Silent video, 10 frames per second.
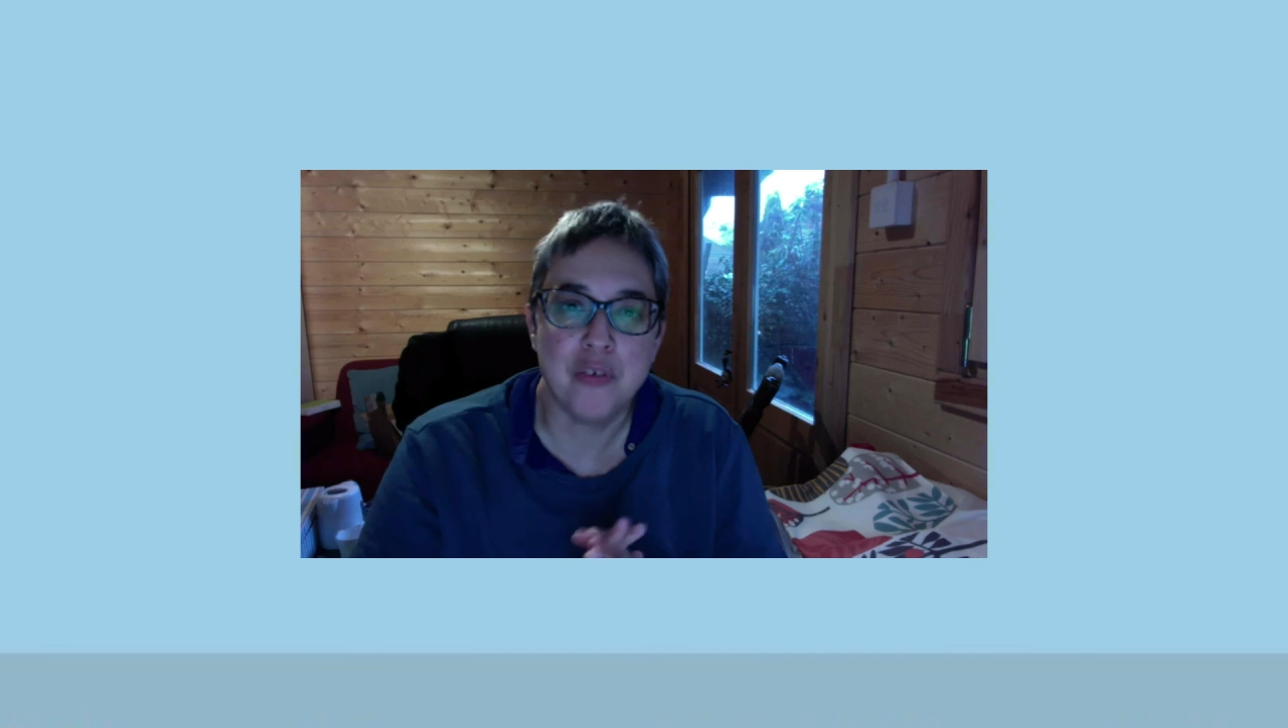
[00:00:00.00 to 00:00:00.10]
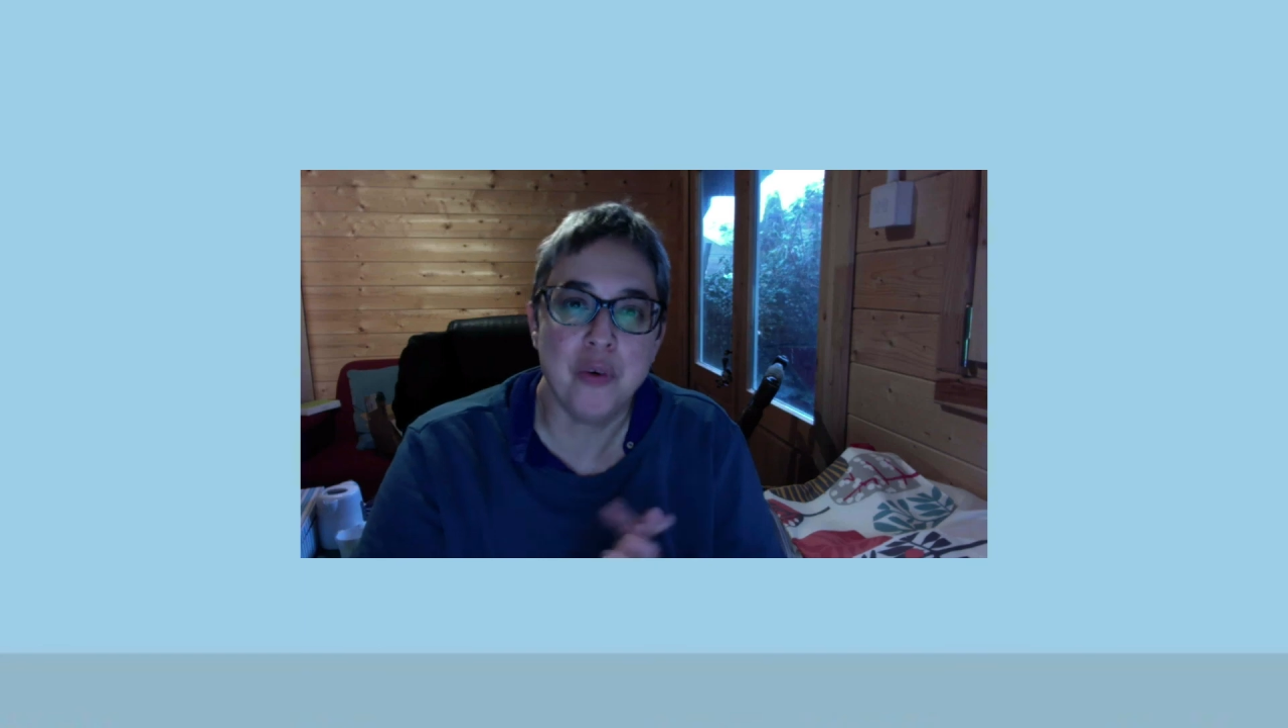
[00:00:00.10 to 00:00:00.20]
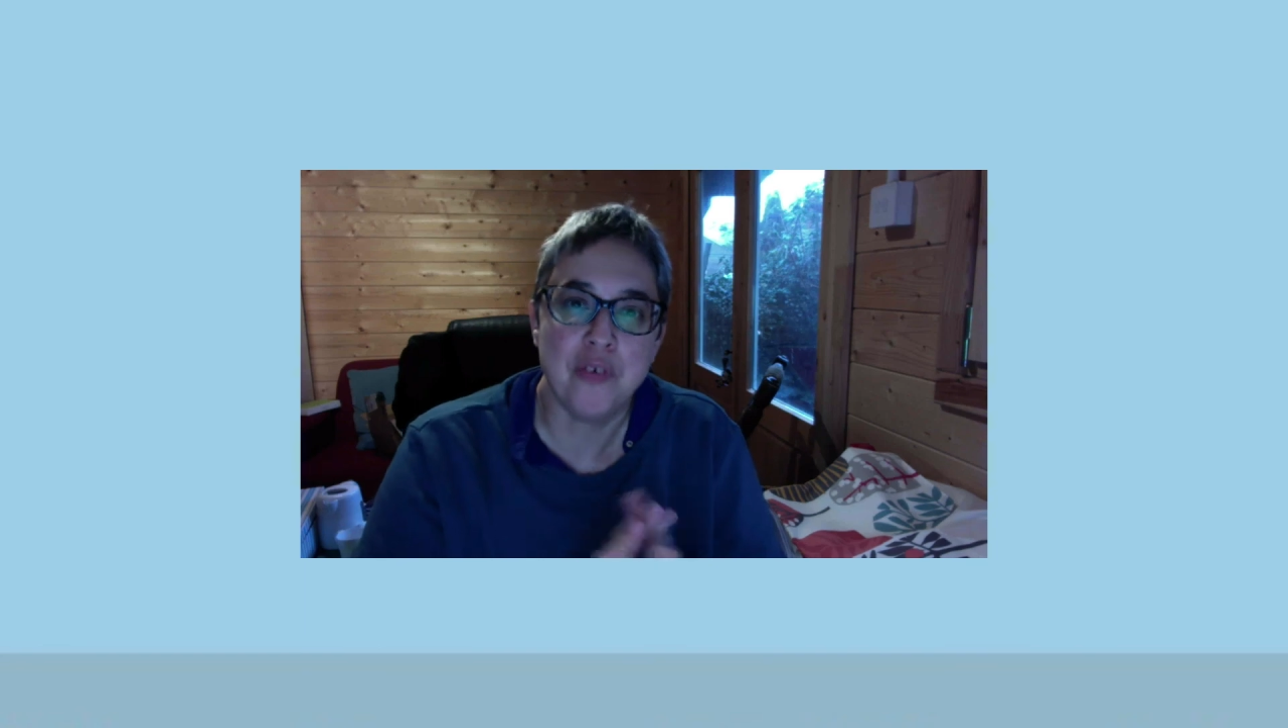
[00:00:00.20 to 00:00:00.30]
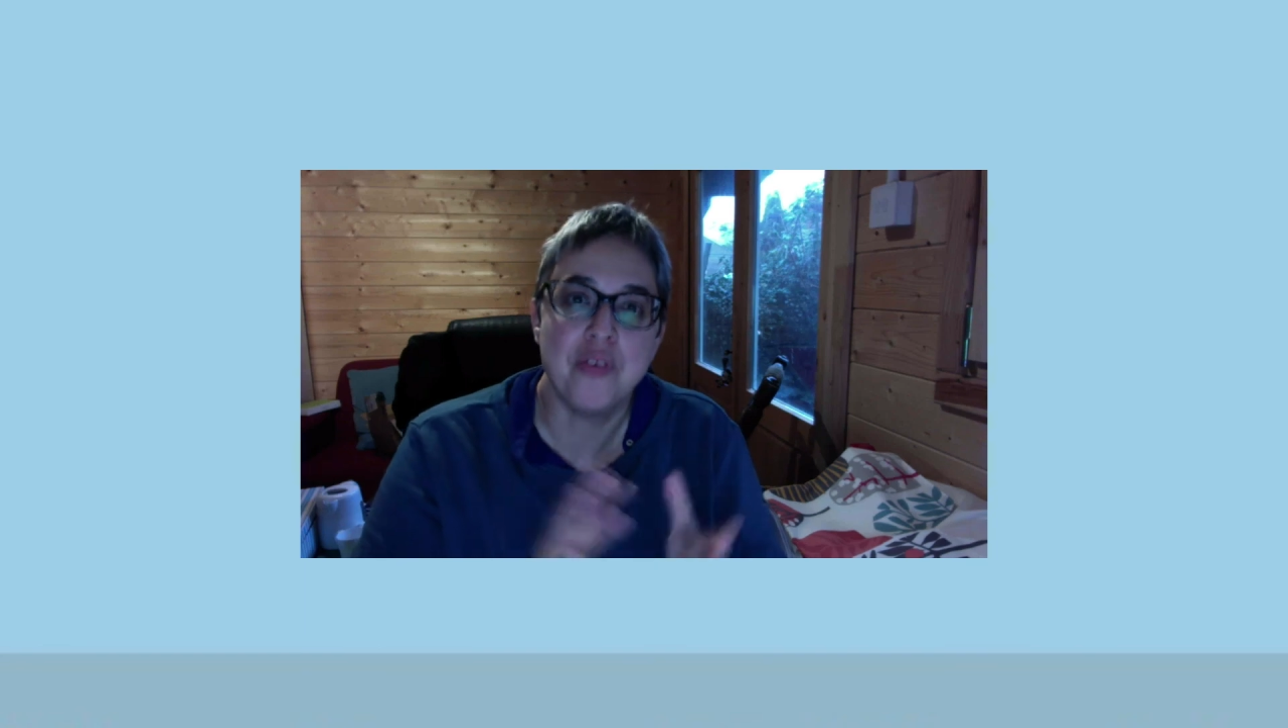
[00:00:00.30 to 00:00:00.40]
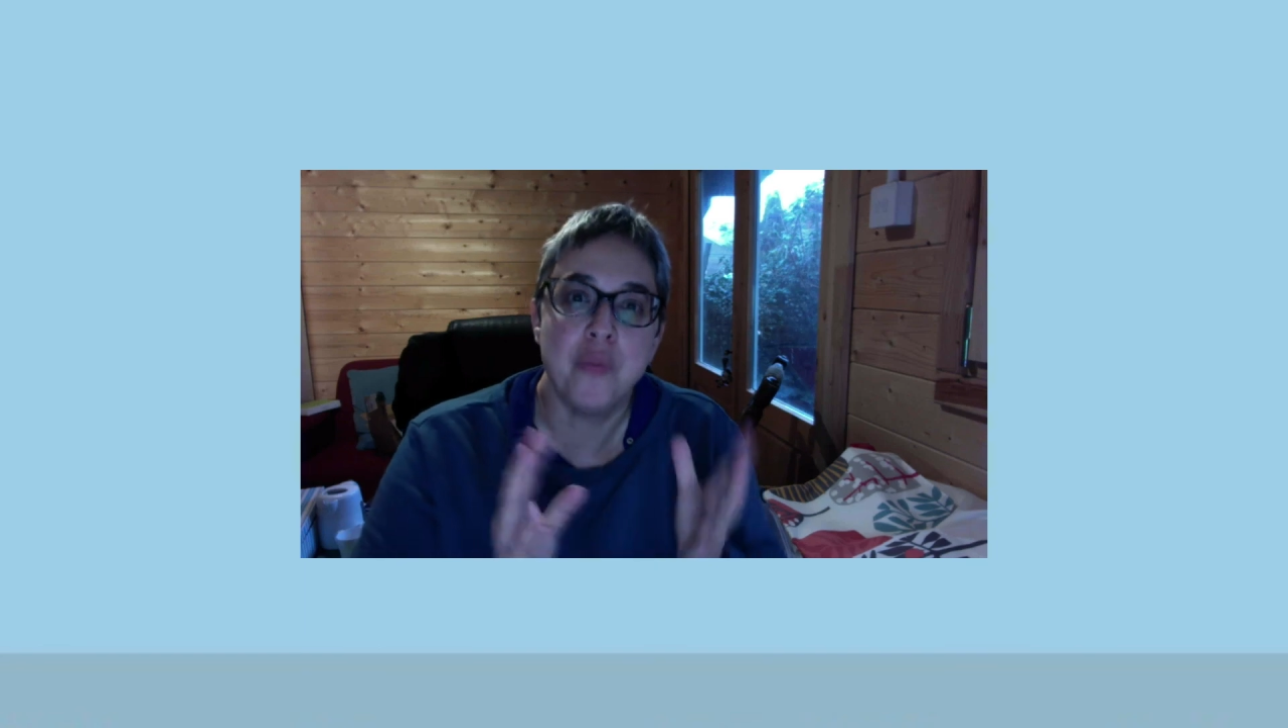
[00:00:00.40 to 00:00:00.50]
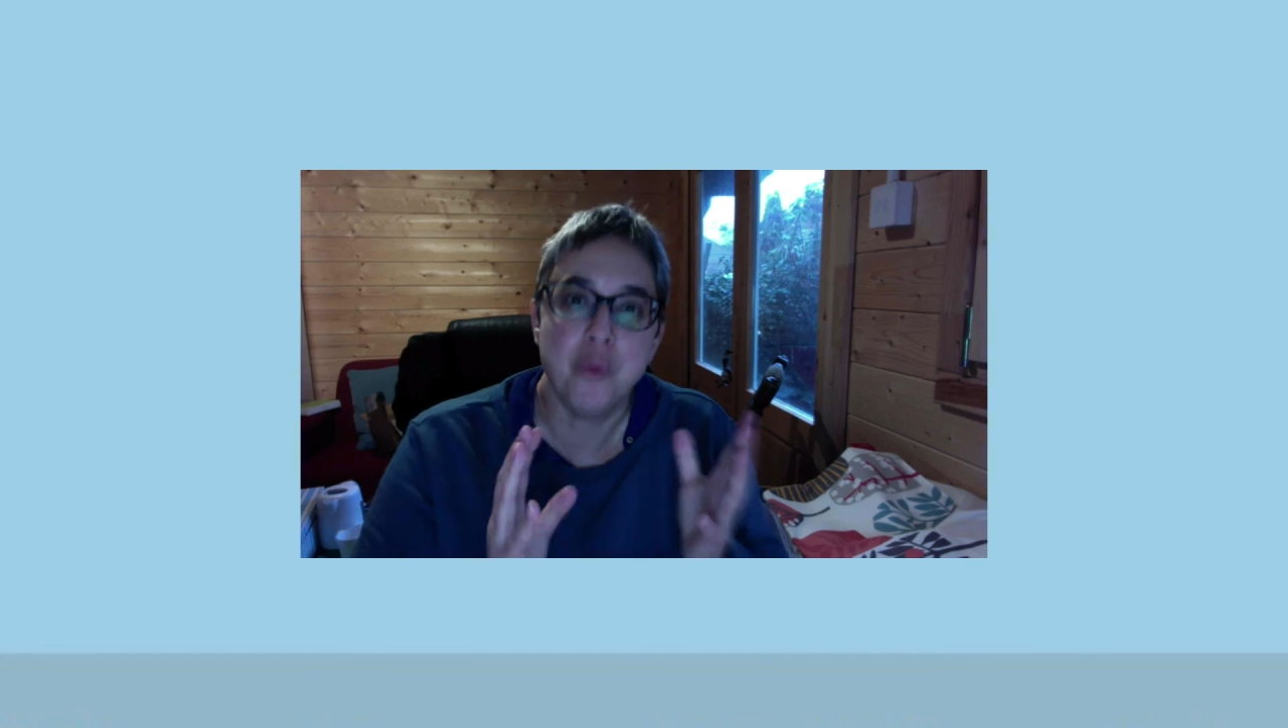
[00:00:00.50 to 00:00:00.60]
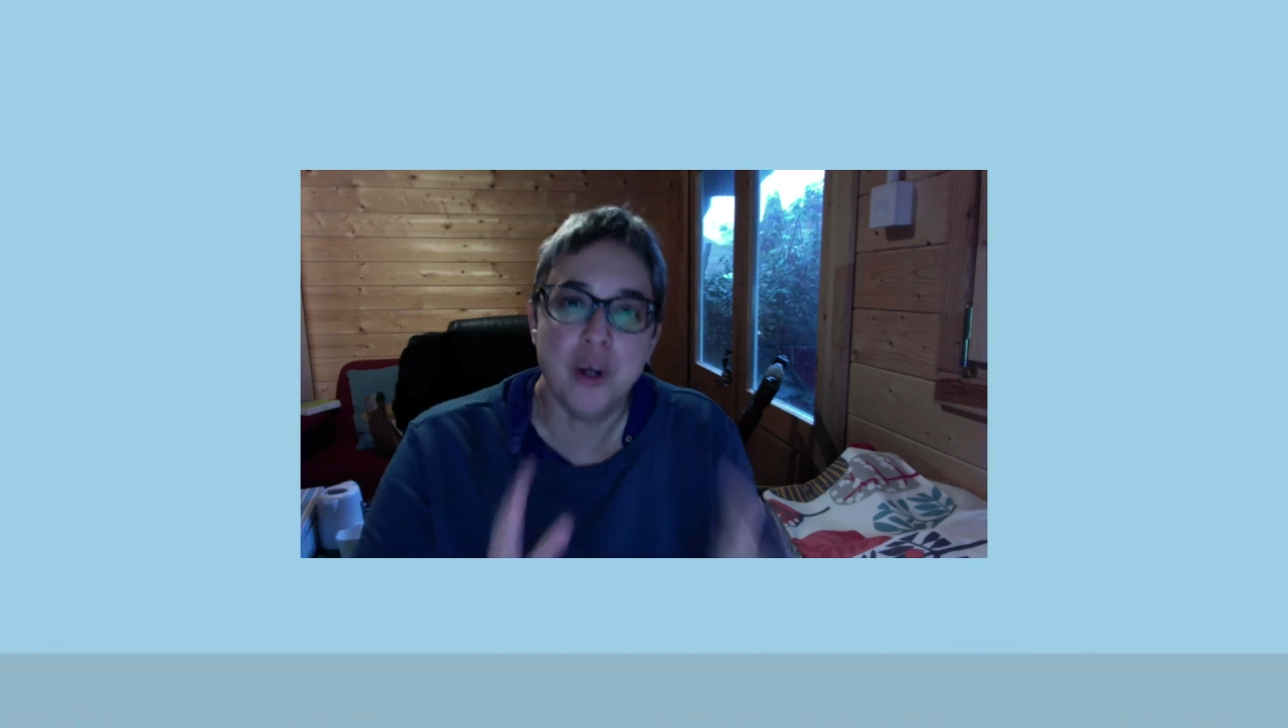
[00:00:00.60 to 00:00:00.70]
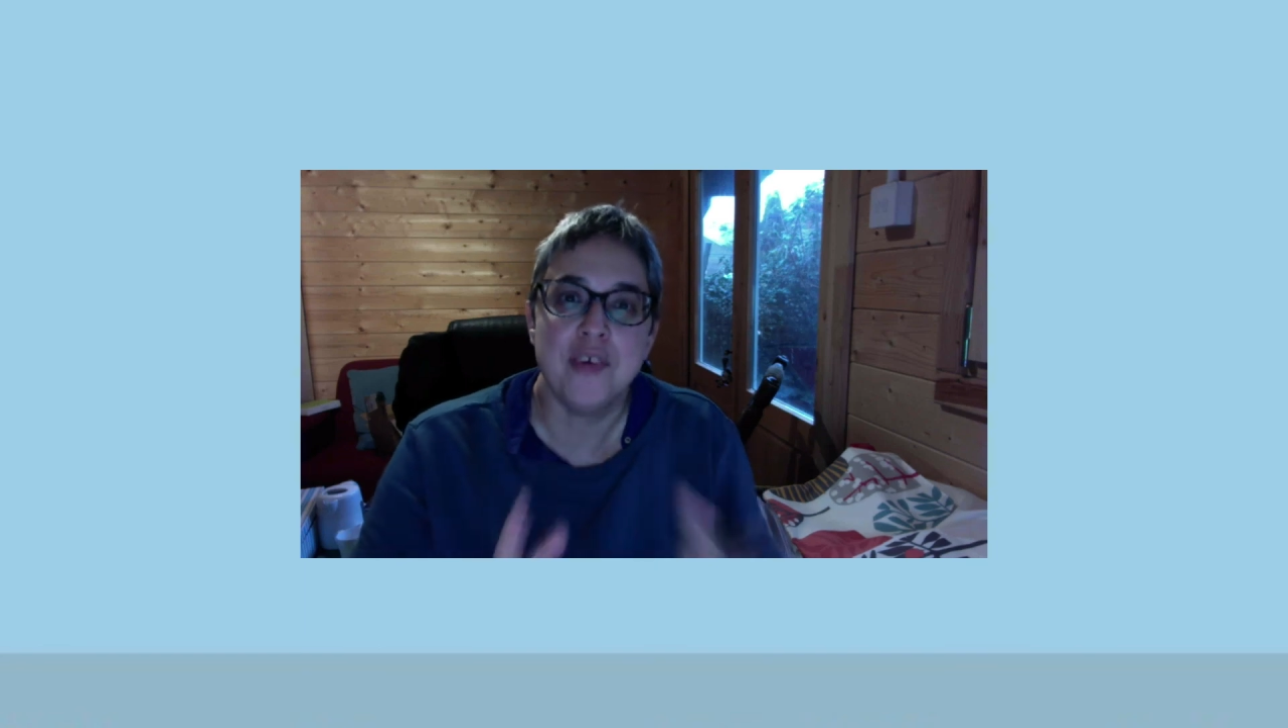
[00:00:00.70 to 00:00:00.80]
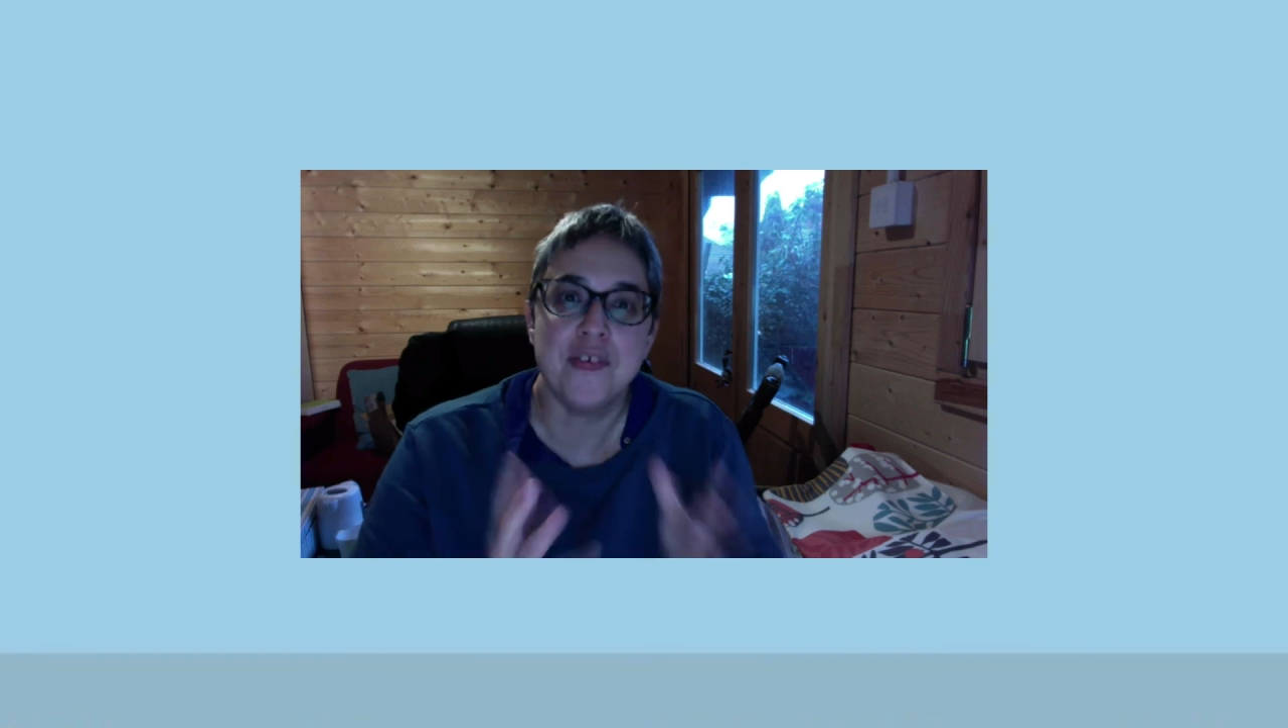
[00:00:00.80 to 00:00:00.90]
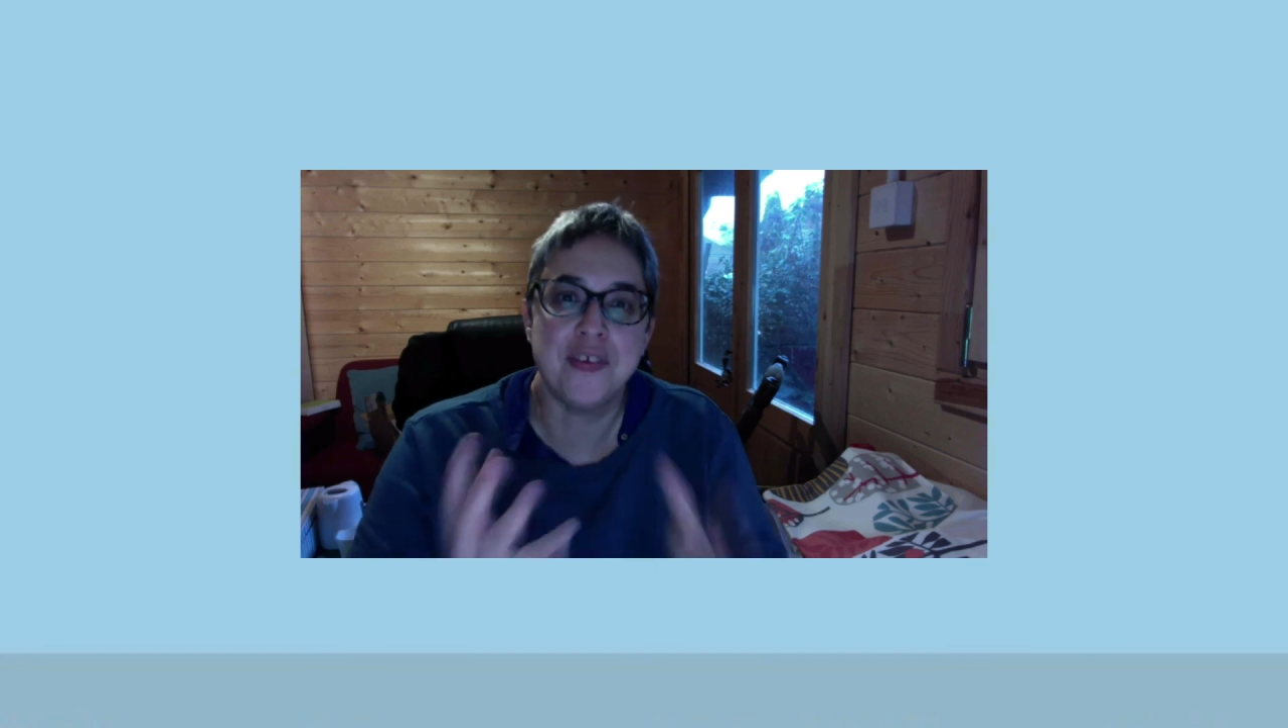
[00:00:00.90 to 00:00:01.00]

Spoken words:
what's the worst